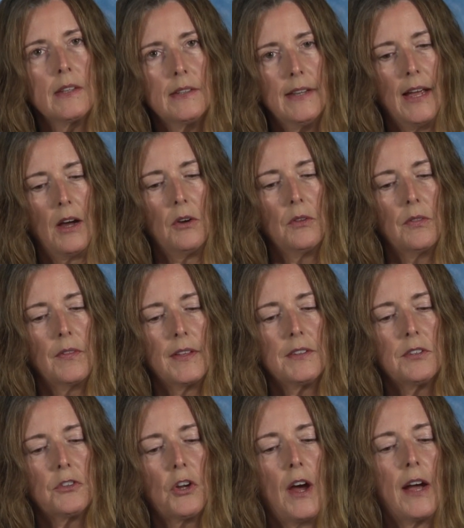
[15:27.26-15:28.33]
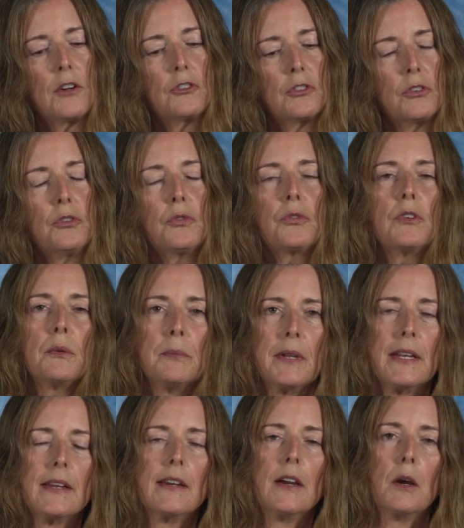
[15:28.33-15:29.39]
Now, let's talk just for a
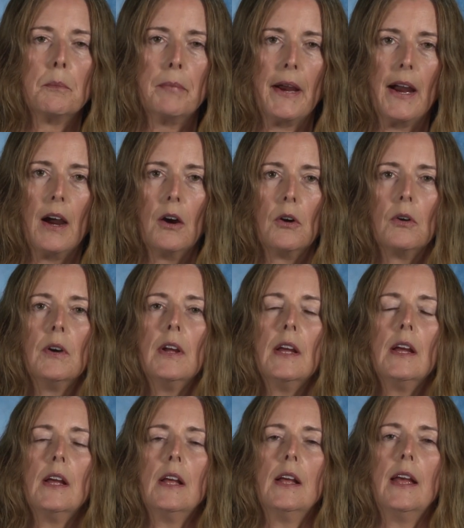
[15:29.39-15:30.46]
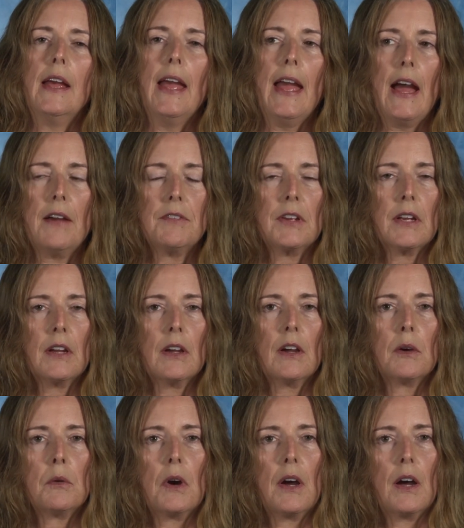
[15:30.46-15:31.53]
minute about having
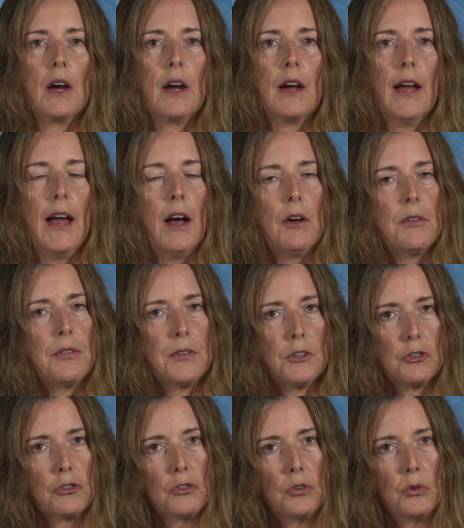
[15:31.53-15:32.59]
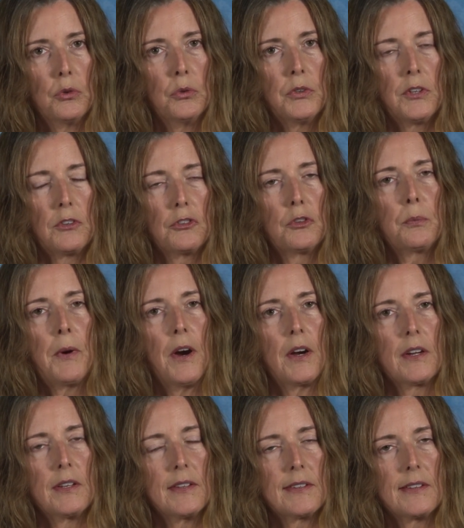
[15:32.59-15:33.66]
a health issue, such as
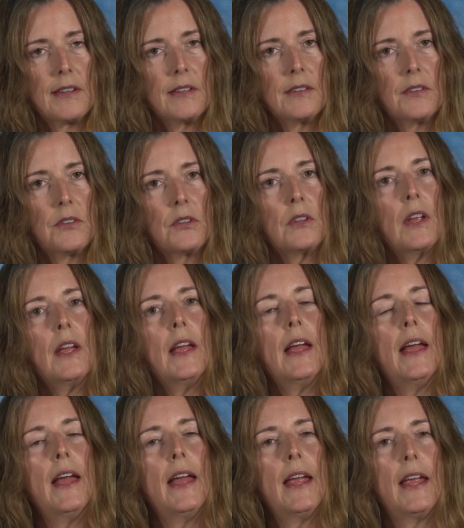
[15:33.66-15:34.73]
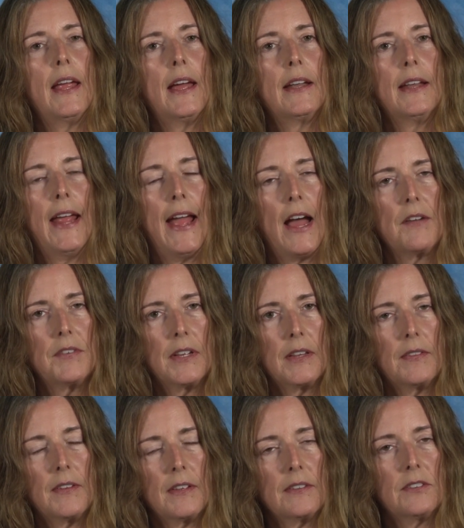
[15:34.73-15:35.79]
Parkinson's, and
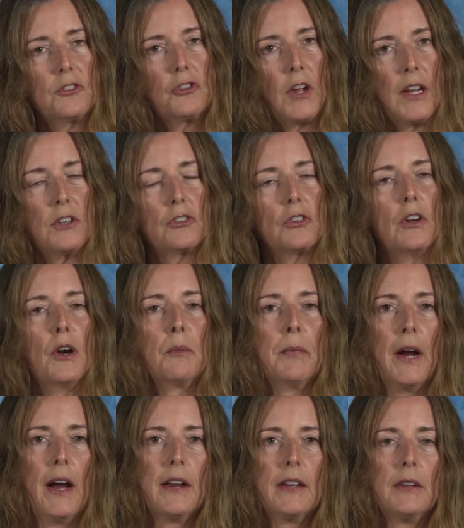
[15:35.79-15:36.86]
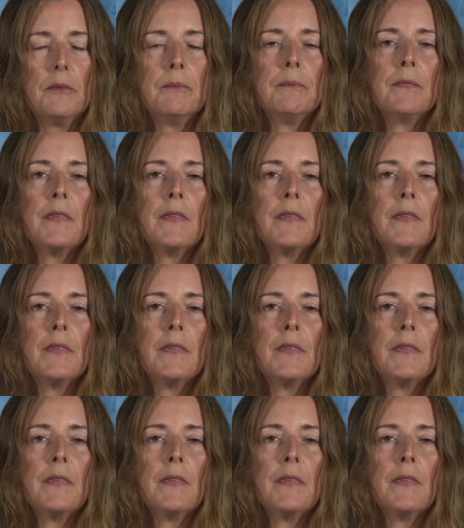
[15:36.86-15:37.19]
having things change in our body.